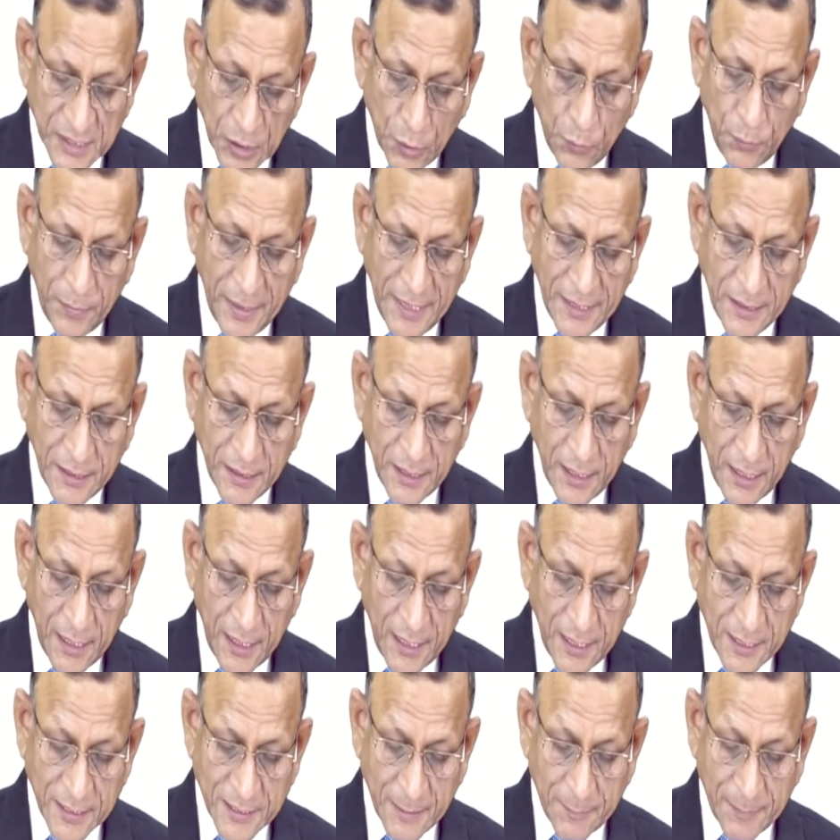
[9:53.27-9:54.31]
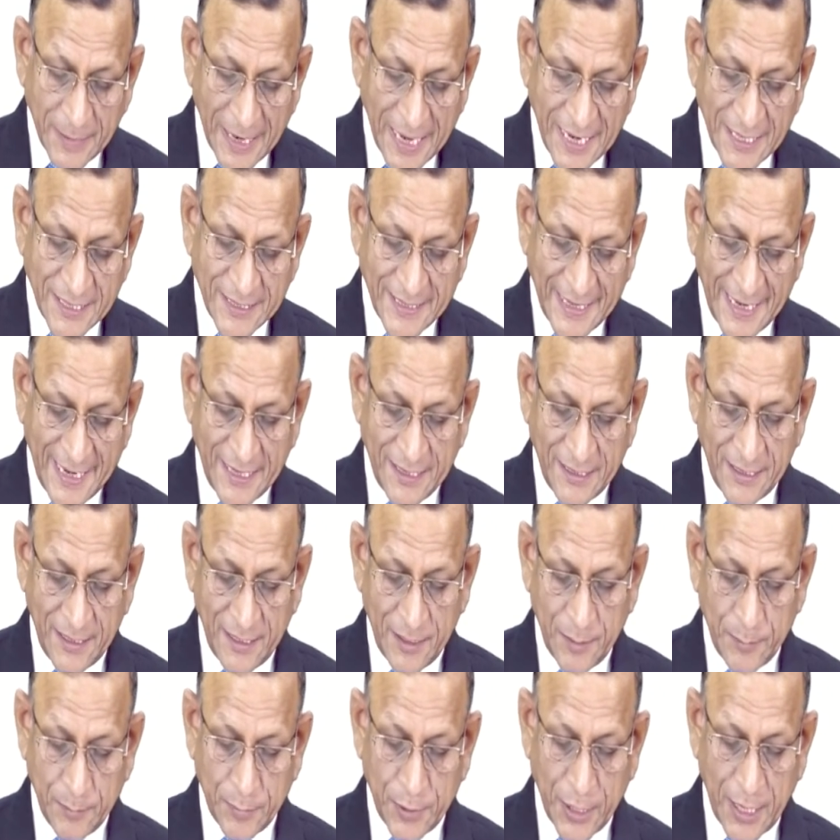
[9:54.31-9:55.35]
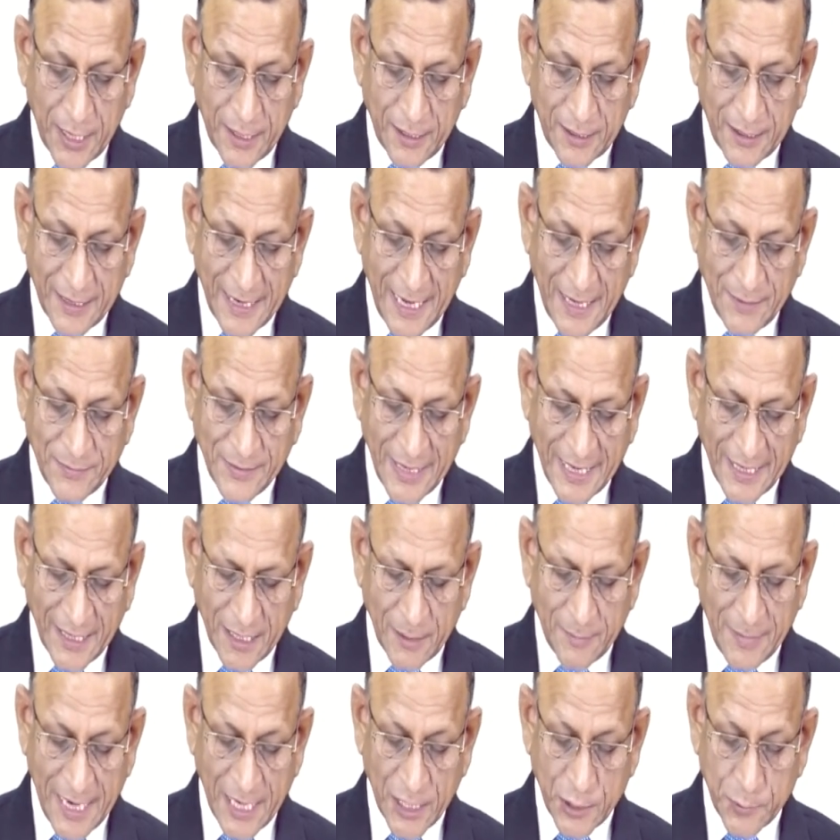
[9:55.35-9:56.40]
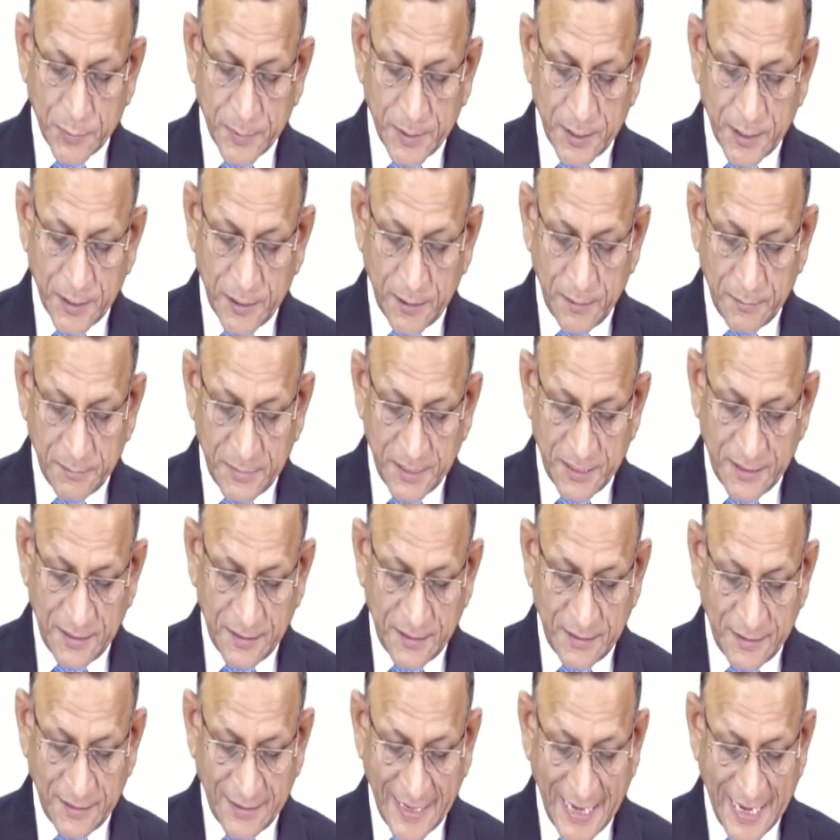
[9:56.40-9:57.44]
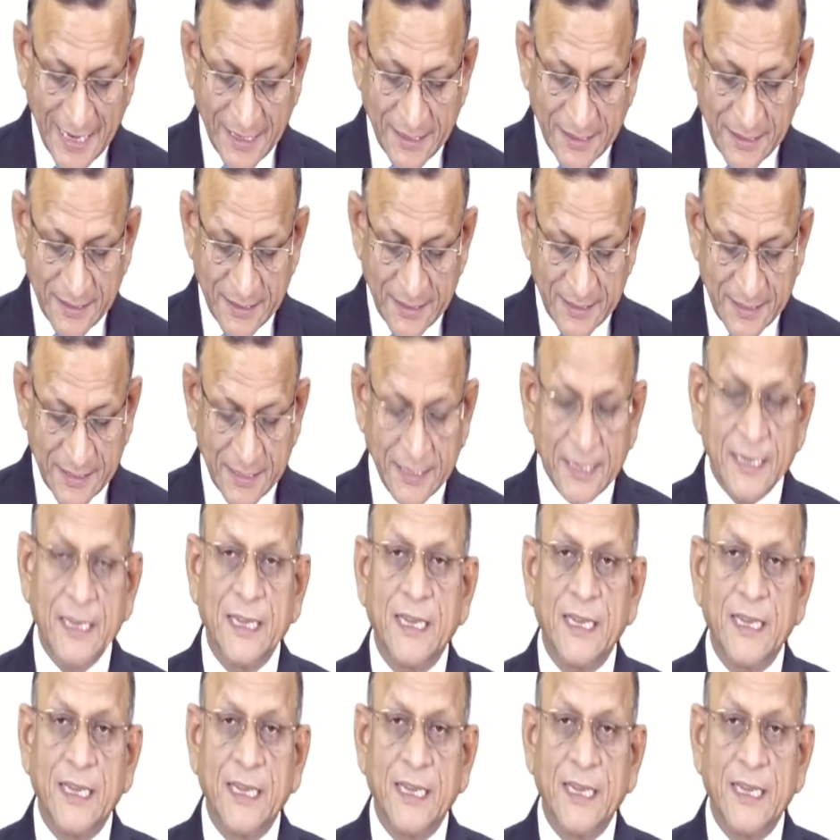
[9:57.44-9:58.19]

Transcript: with supply chain, product lifecycle management, business intelligence.